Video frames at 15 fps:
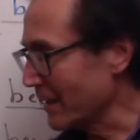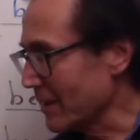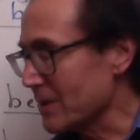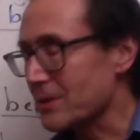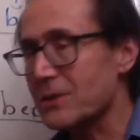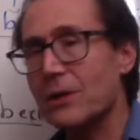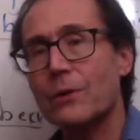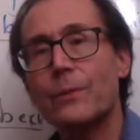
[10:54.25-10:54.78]

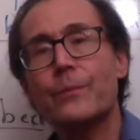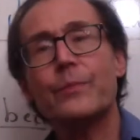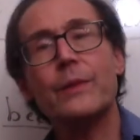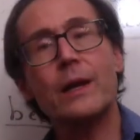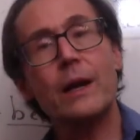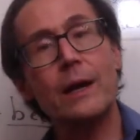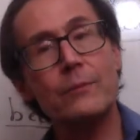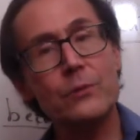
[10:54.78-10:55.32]
So
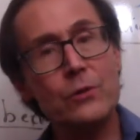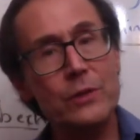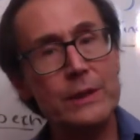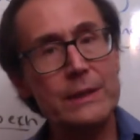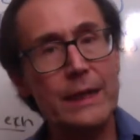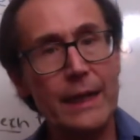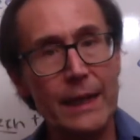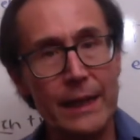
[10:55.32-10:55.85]
I'm going
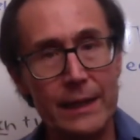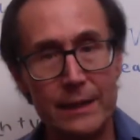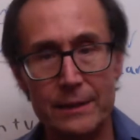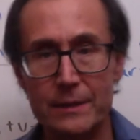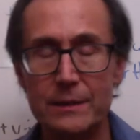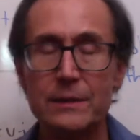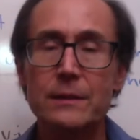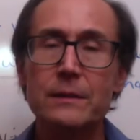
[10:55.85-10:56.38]
to
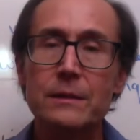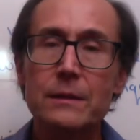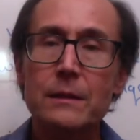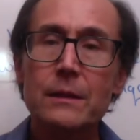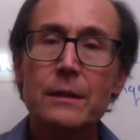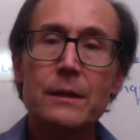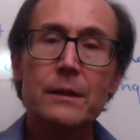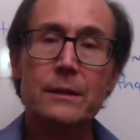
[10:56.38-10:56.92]
end
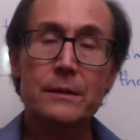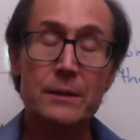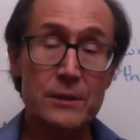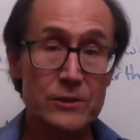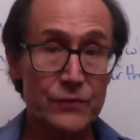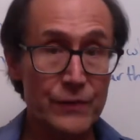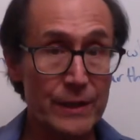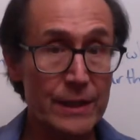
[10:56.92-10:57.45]
this
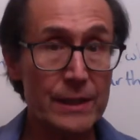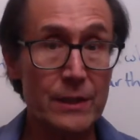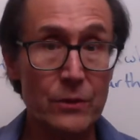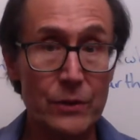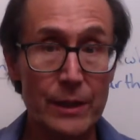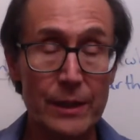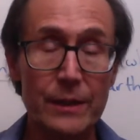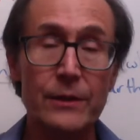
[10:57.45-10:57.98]
video
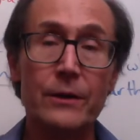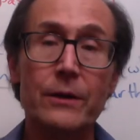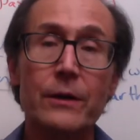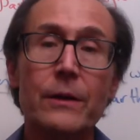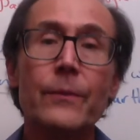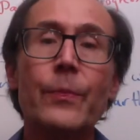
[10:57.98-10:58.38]
here,